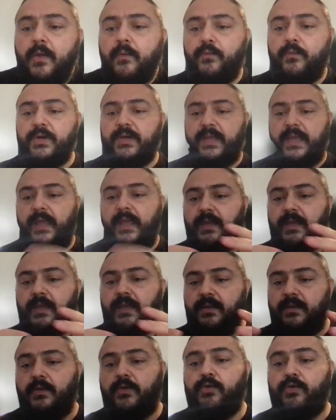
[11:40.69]
where
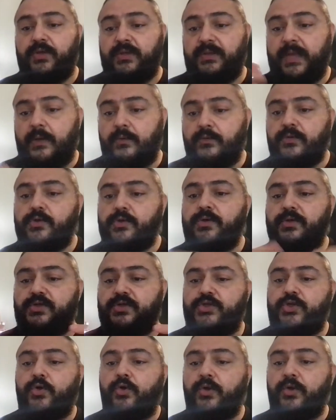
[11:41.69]
you can now
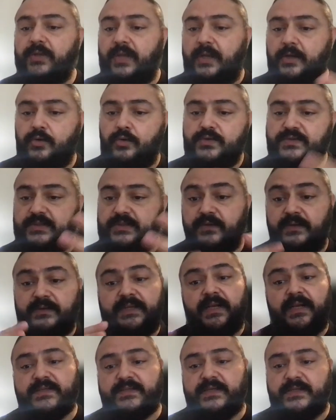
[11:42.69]
join across different
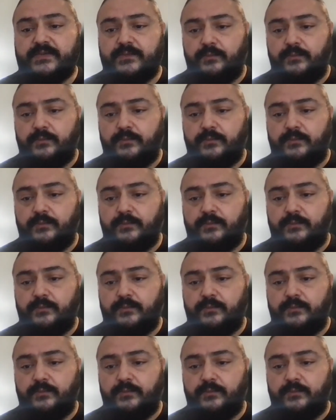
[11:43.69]
data sets